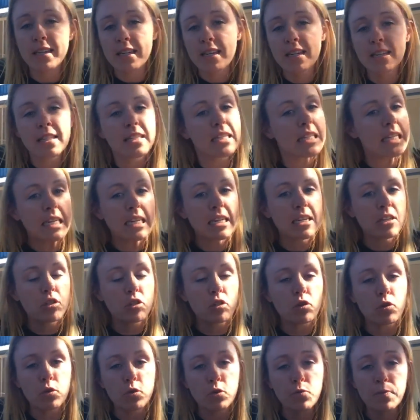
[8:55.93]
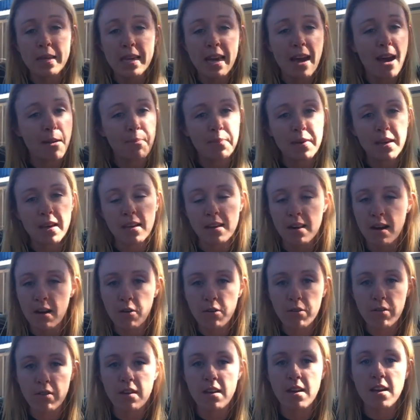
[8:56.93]
kids need to be happy and
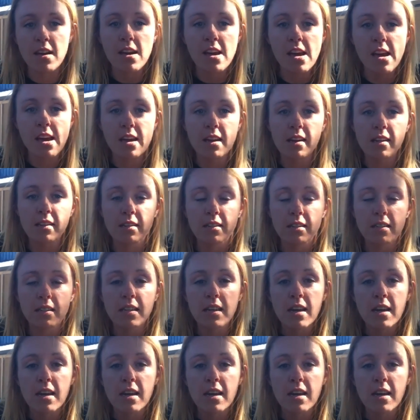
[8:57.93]
healthy and